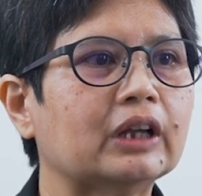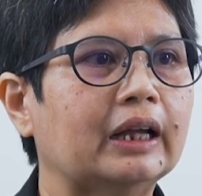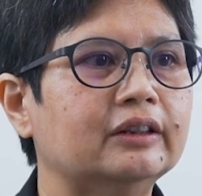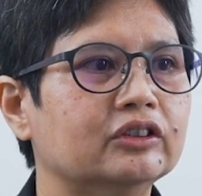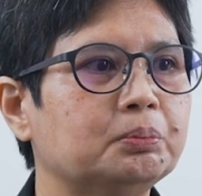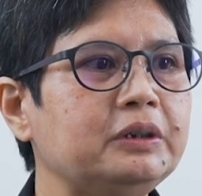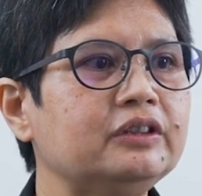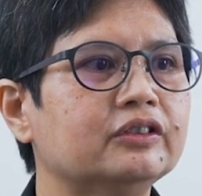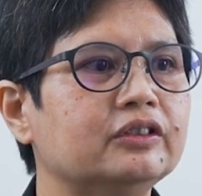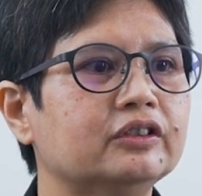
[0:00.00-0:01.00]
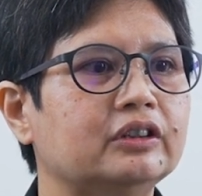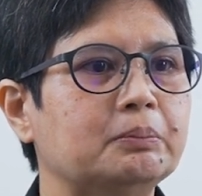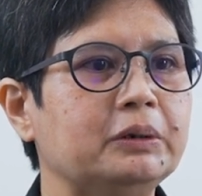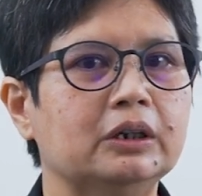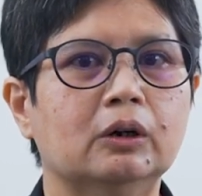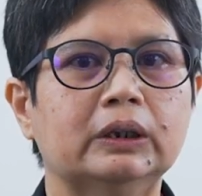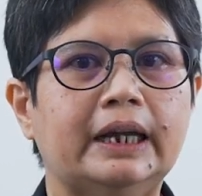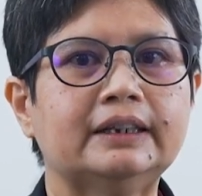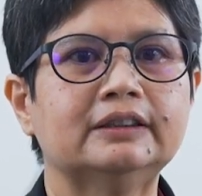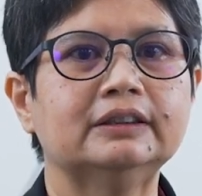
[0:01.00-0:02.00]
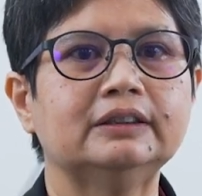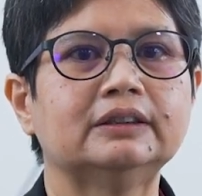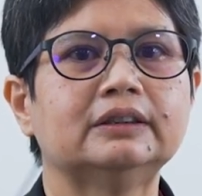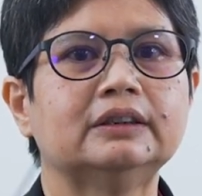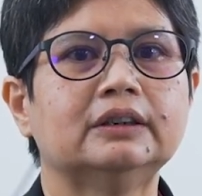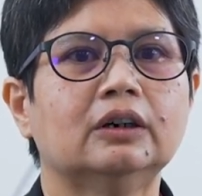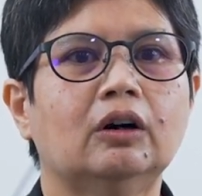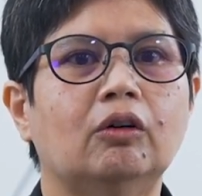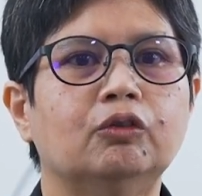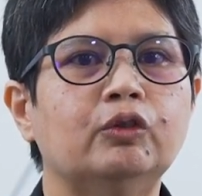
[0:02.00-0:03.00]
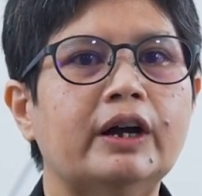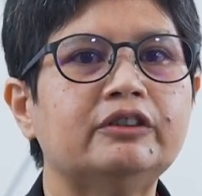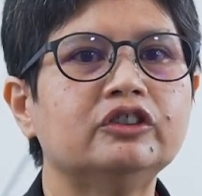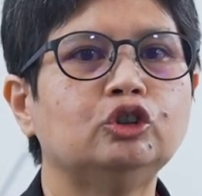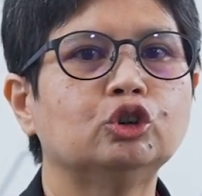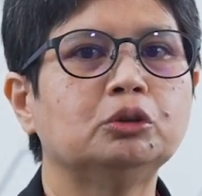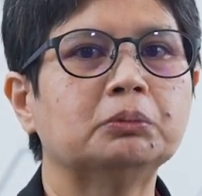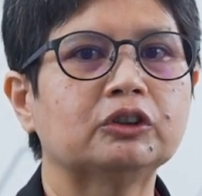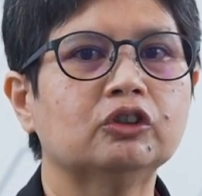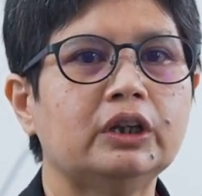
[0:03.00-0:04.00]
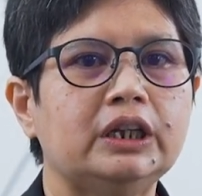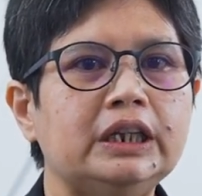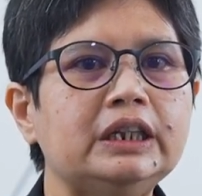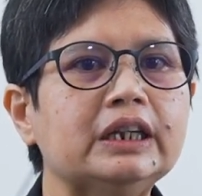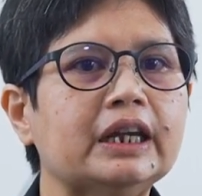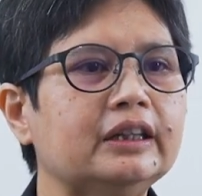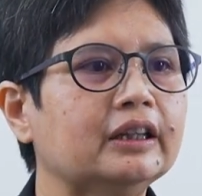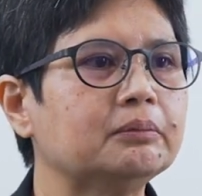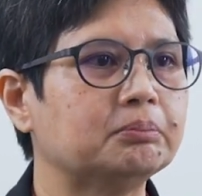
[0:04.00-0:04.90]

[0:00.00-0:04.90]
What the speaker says: are the species that being collected of various eukymatoid indicated